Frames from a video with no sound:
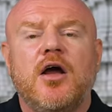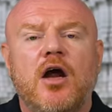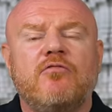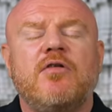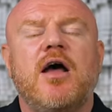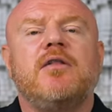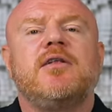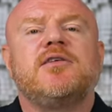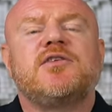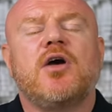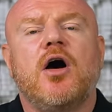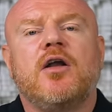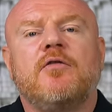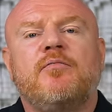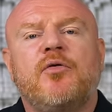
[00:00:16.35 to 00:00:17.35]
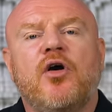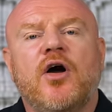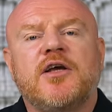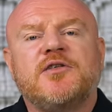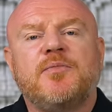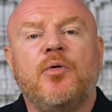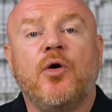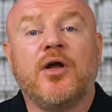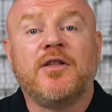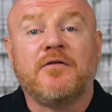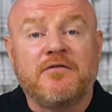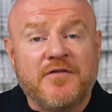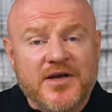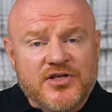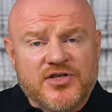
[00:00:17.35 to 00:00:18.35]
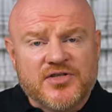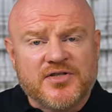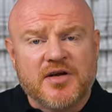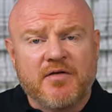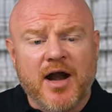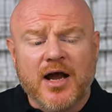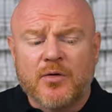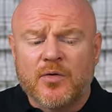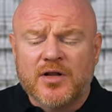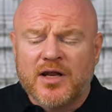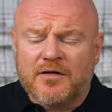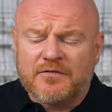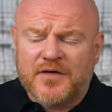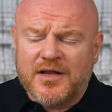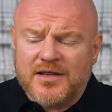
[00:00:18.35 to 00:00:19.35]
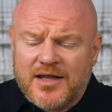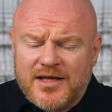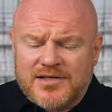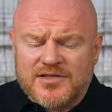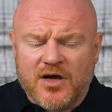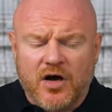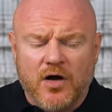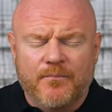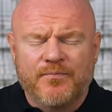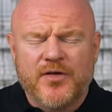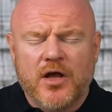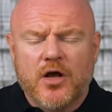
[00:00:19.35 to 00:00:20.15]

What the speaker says: around this kind of price point that features Dirac, well, then I think these are